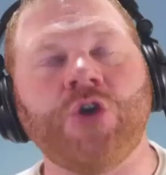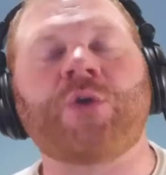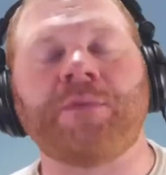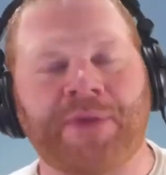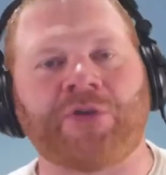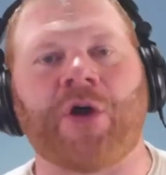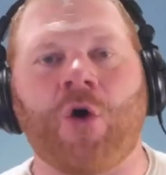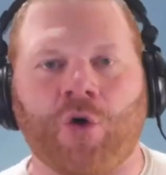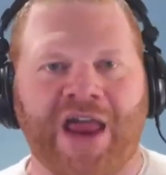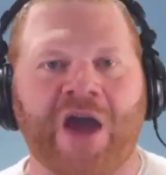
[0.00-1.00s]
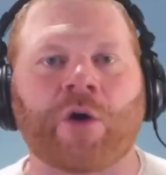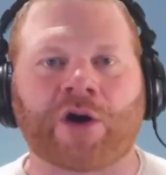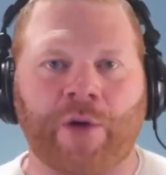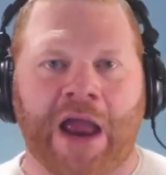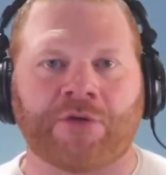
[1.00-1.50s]
can build a whole network
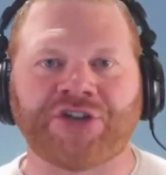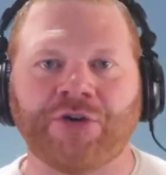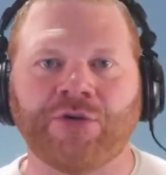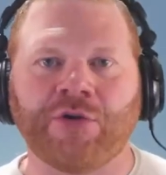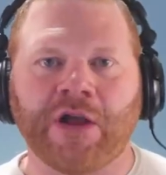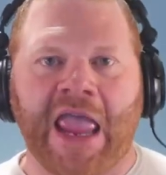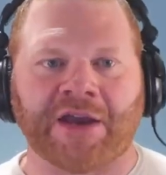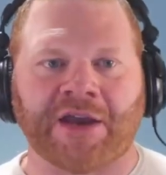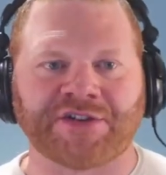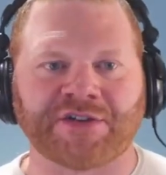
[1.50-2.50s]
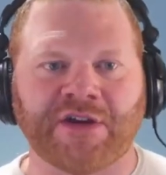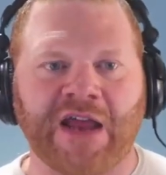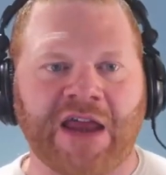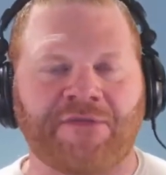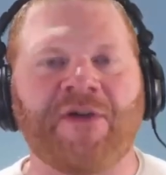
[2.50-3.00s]
around you and
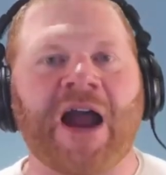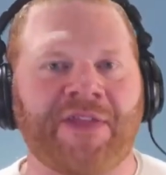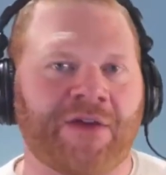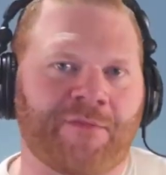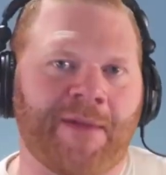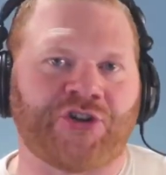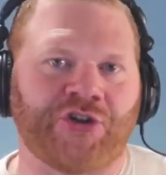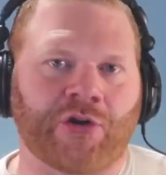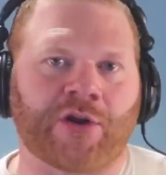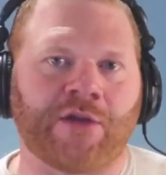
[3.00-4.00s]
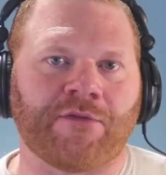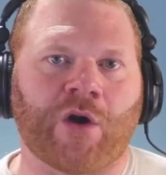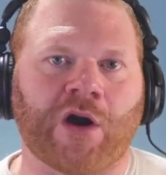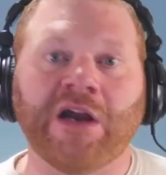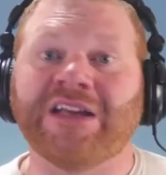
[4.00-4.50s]
find the information you're looking
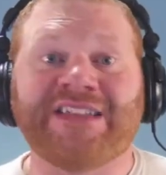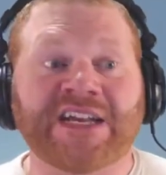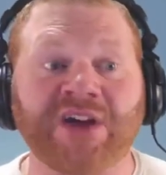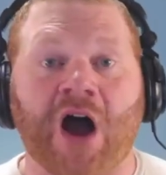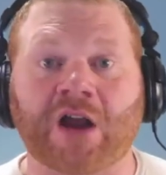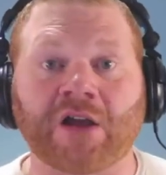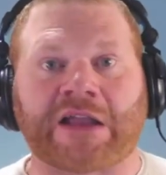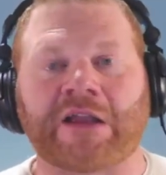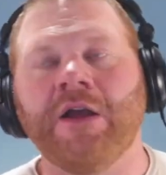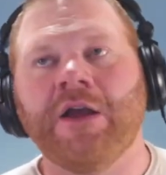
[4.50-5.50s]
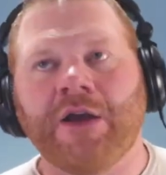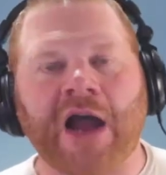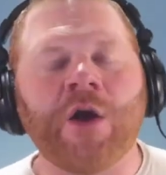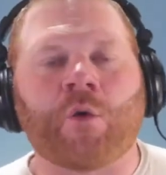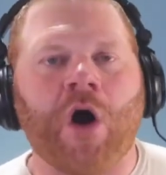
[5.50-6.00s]
for. TikTok, like, I
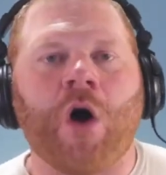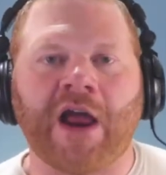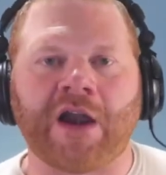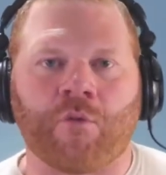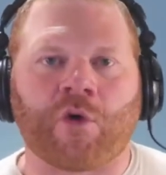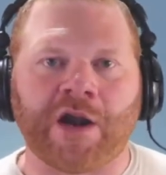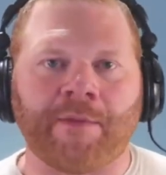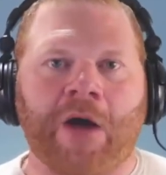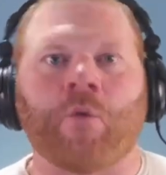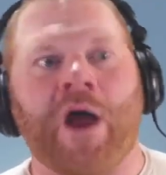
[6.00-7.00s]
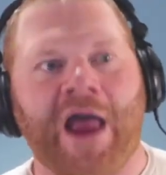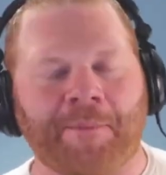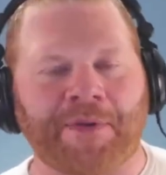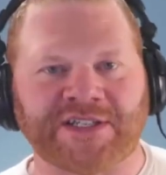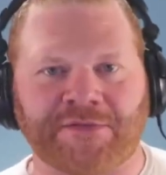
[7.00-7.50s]
know we're all kind of worried about what
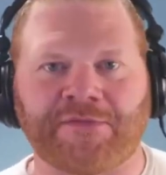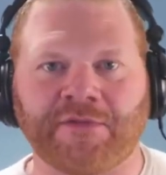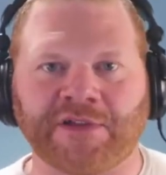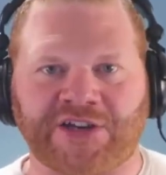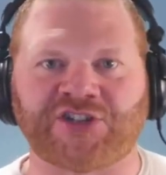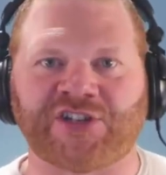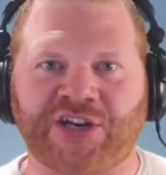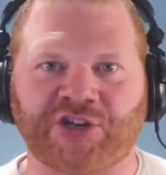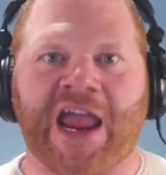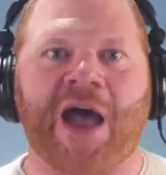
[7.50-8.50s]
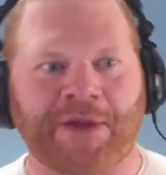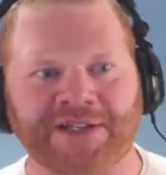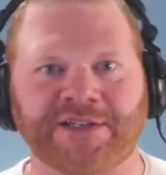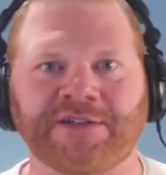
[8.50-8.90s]
happens if legislation happens and